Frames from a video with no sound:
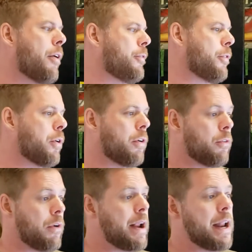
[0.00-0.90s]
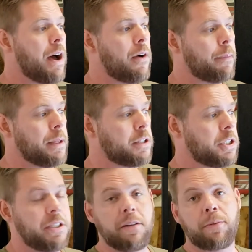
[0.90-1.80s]
for right now, I mean, the
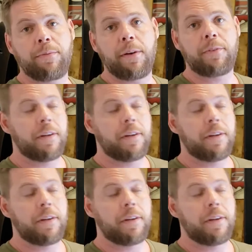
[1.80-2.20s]
GT350